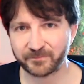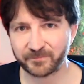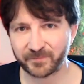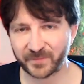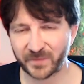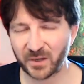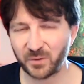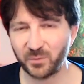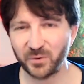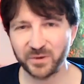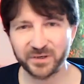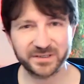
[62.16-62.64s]

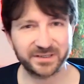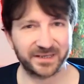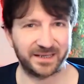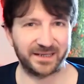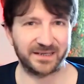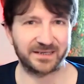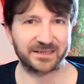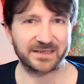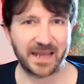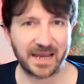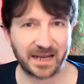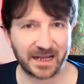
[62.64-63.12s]
Now, what does that
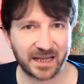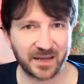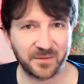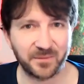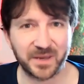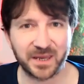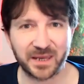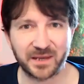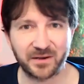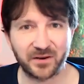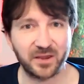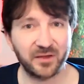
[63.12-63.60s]
exactly
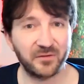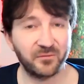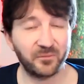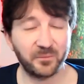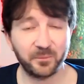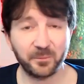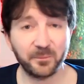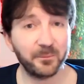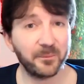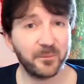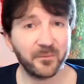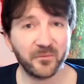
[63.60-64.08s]
mean?
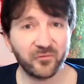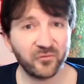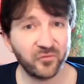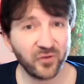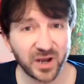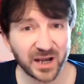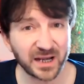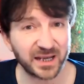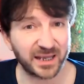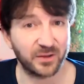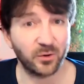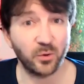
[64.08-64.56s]
Really,